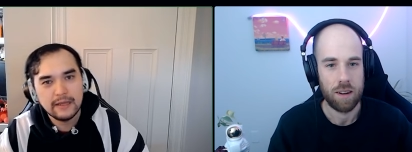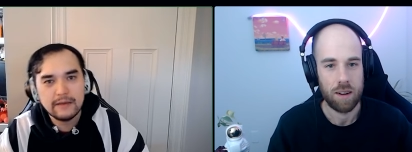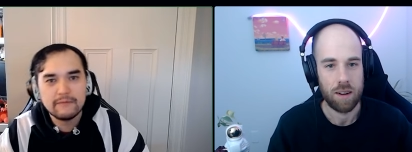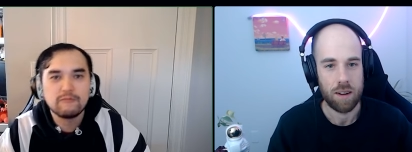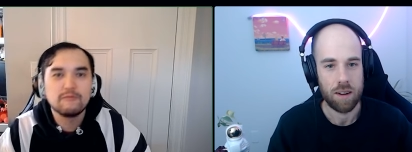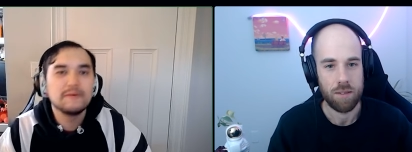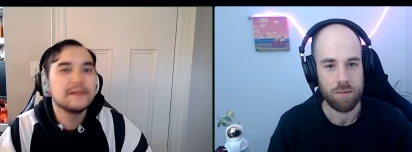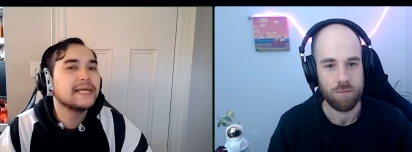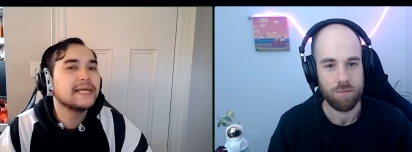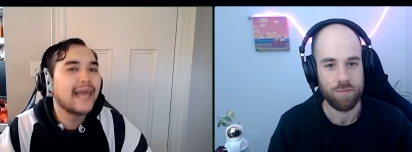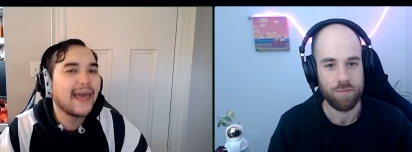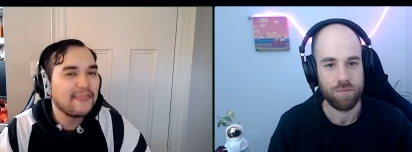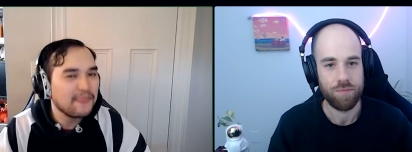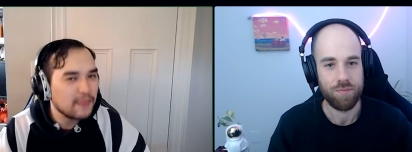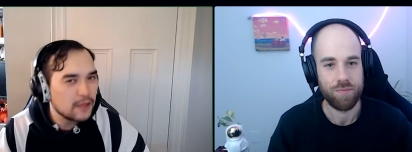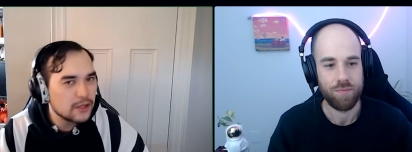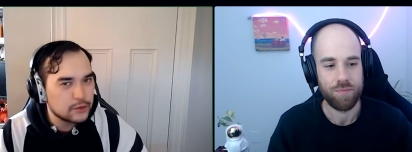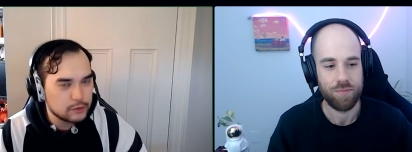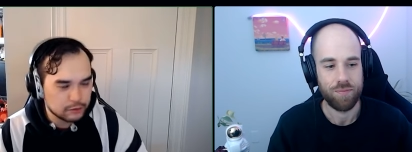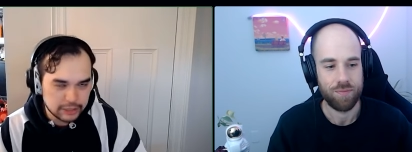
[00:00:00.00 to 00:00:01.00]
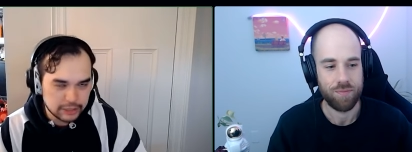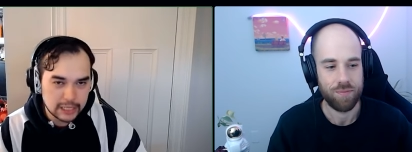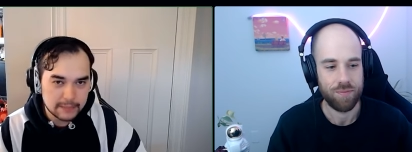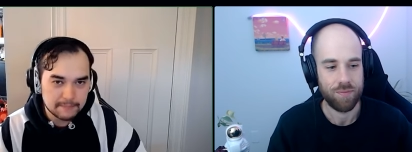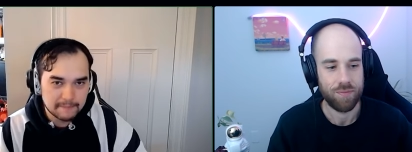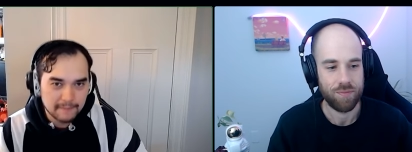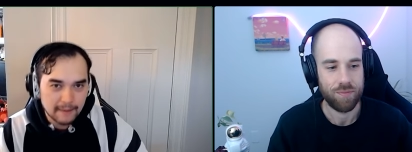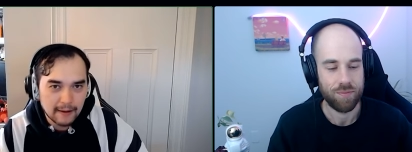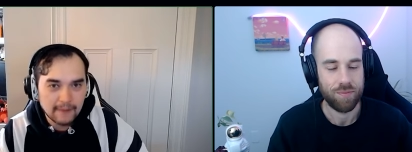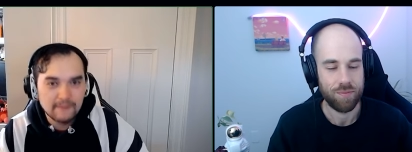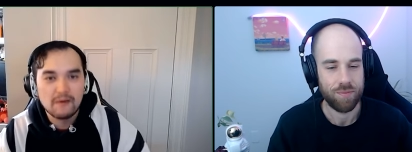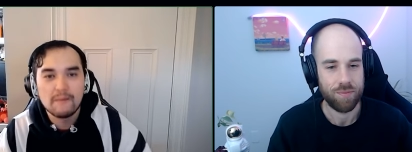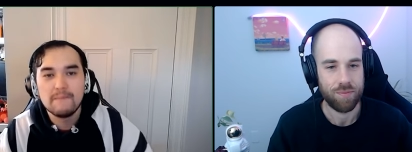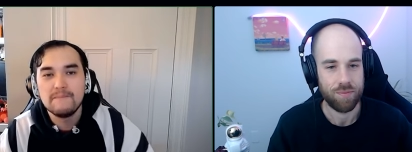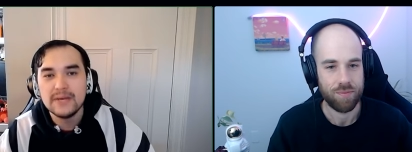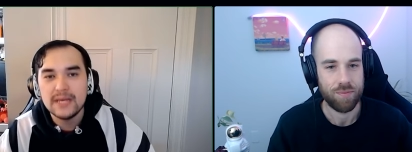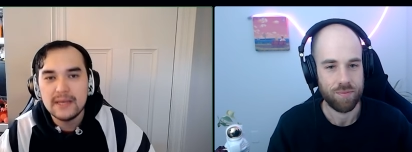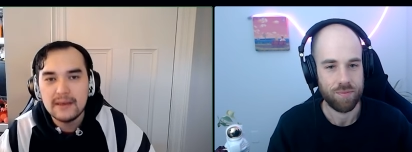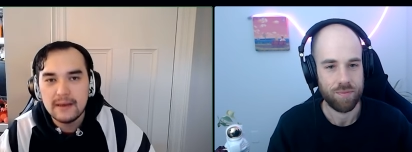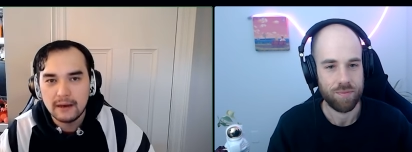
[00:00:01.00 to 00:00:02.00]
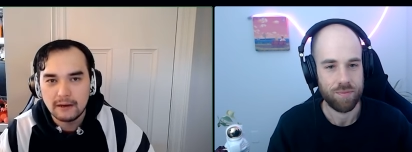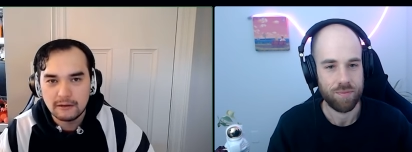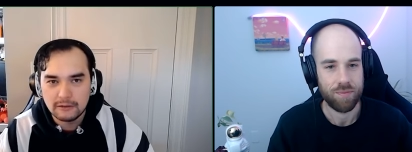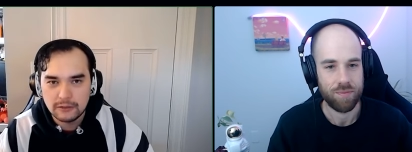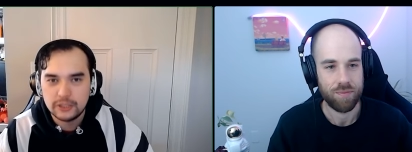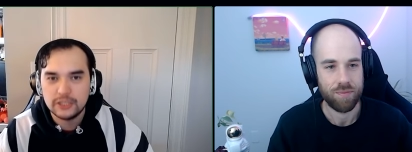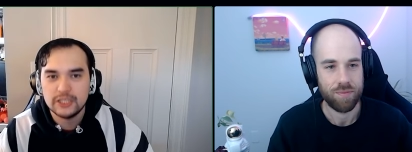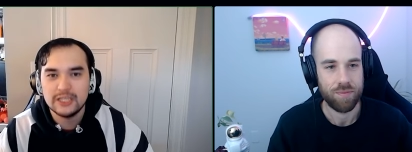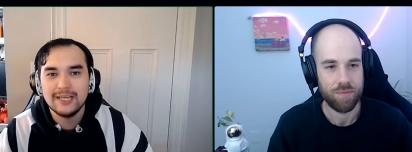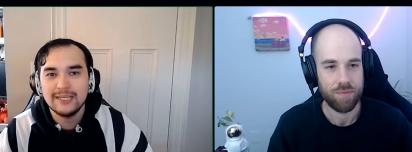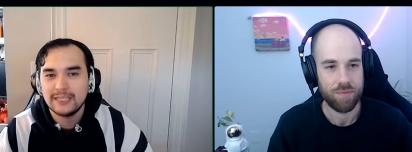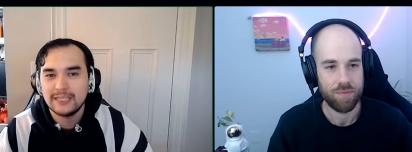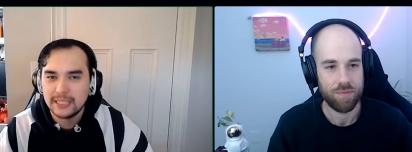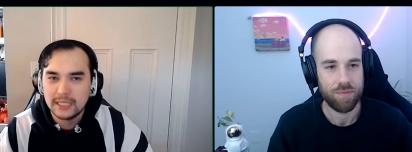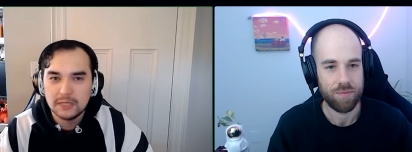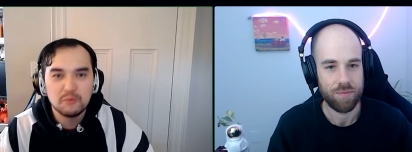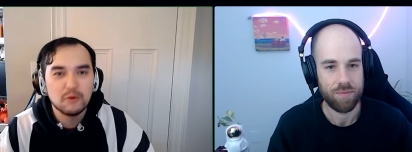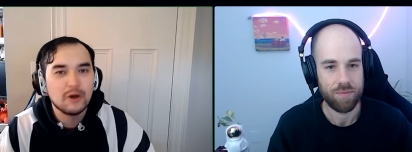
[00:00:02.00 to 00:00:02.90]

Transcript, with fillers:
Speaker 1: if we get the dream of a BLG T1